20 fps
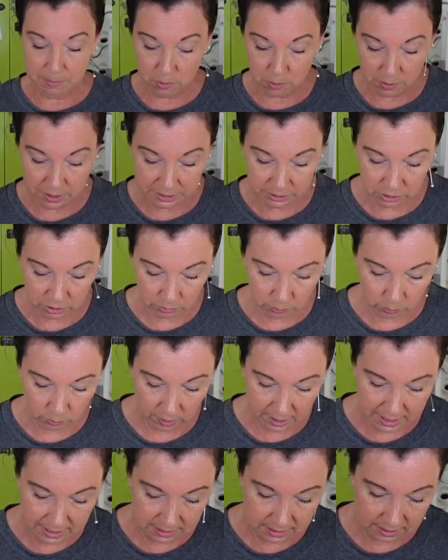going to
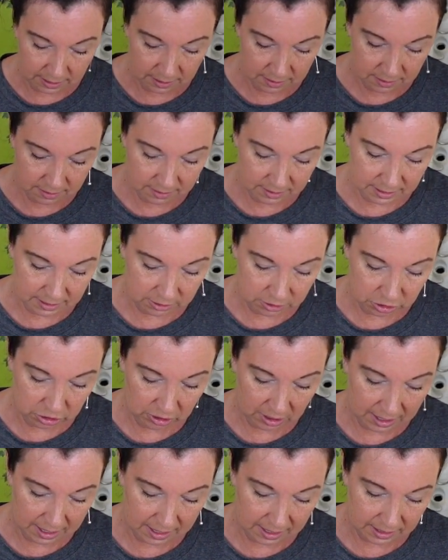write the
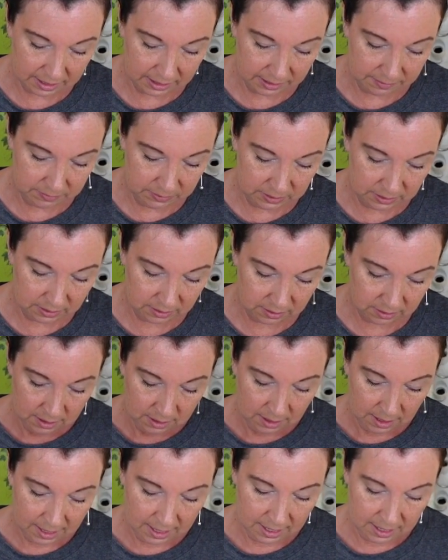chives
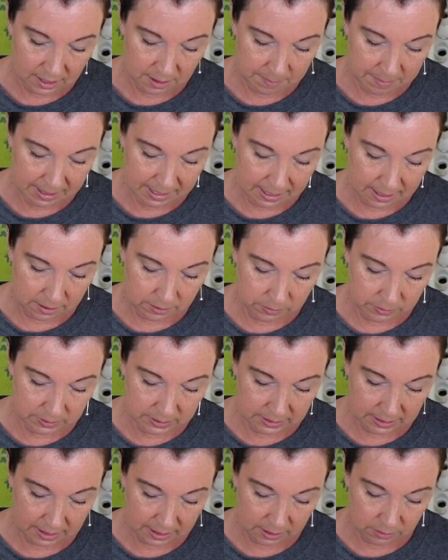on my
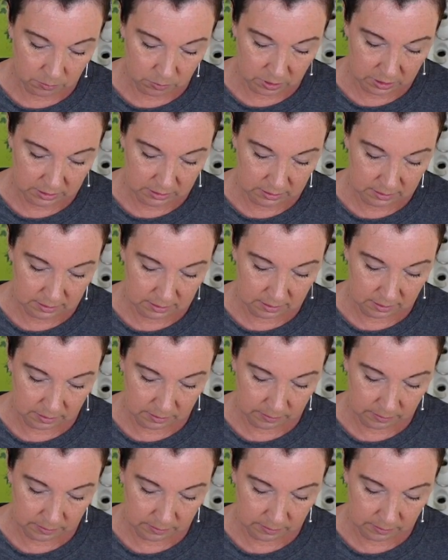outside ones.